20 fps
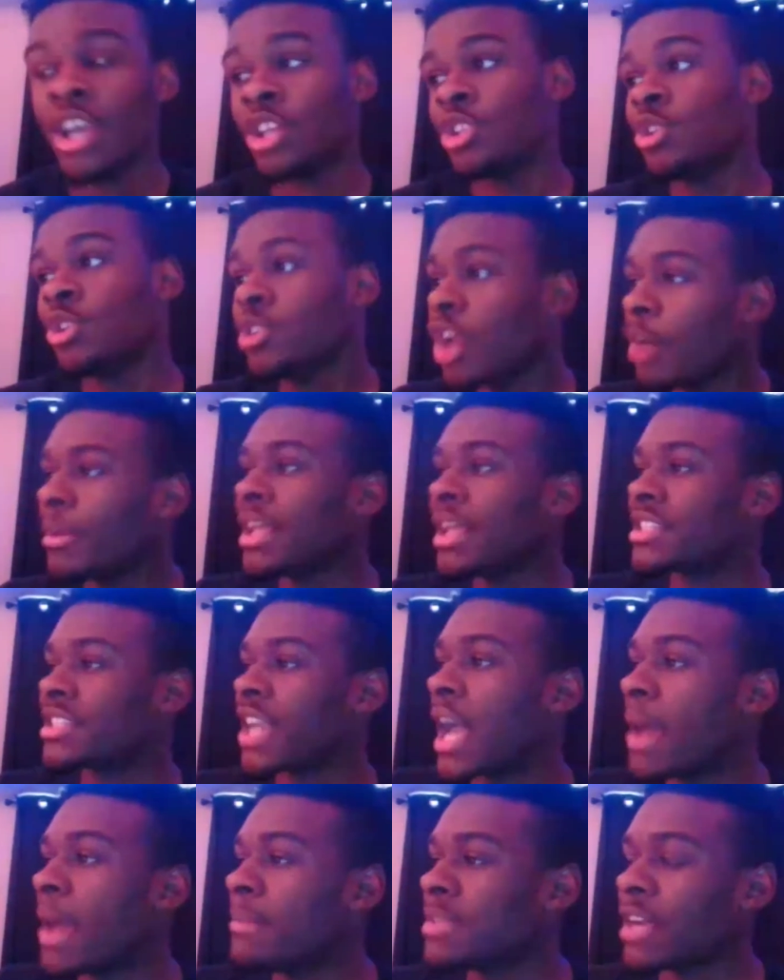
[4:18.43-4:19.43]
Do you know how many
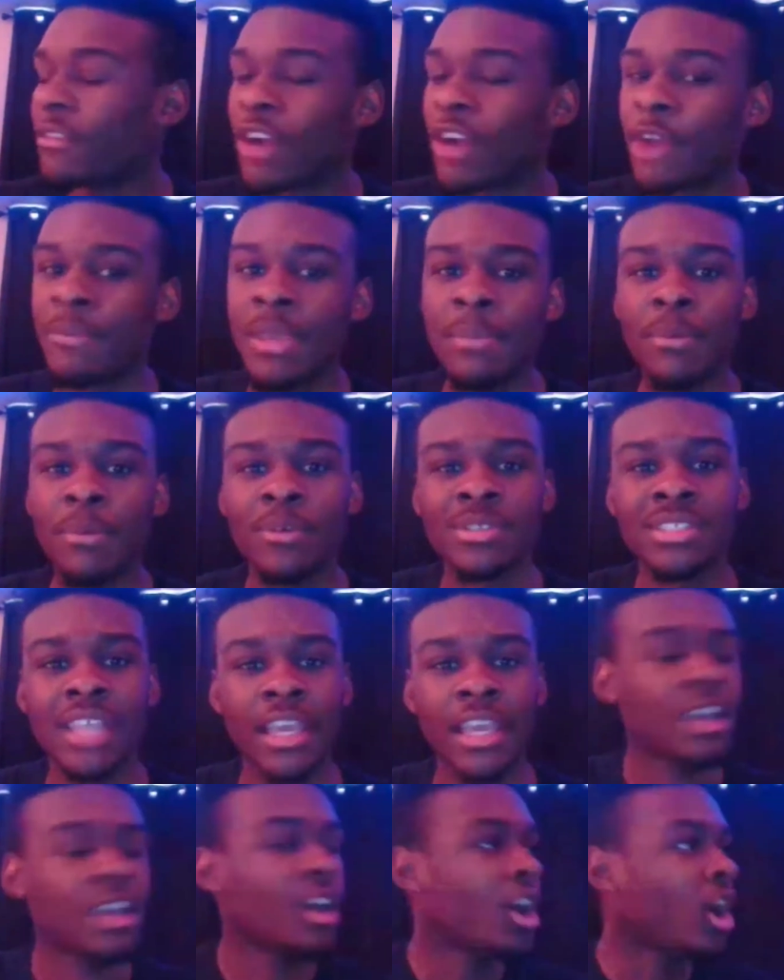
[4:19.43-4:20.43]
times I've heard people
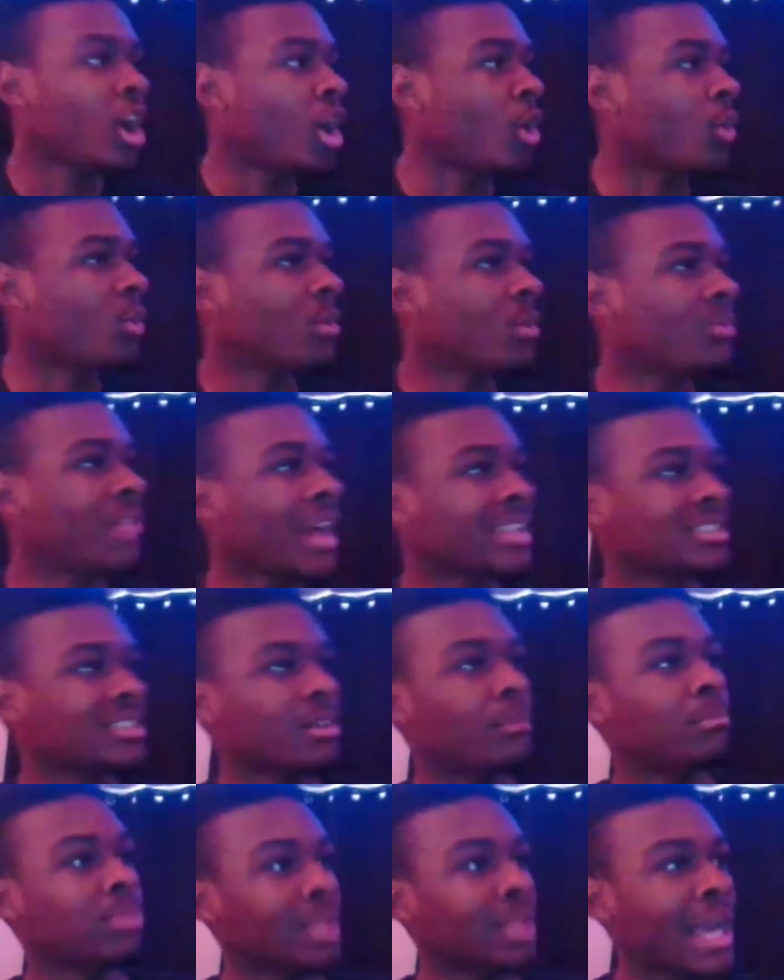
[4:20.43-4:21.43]
say, oh, that's
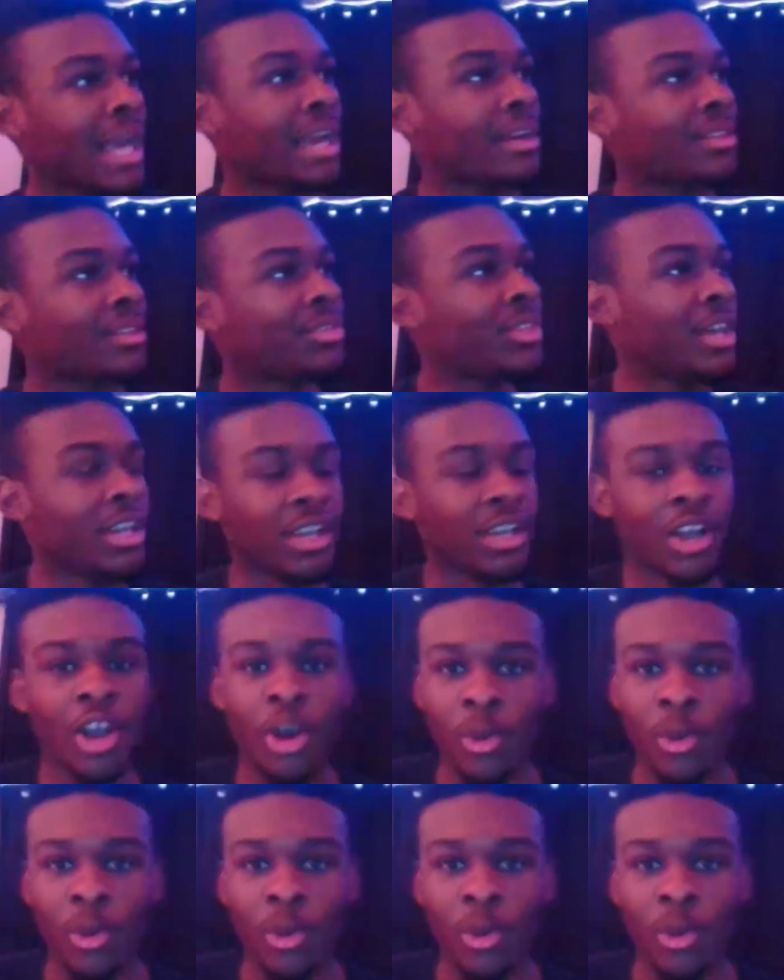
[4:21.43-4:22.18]
a black thing.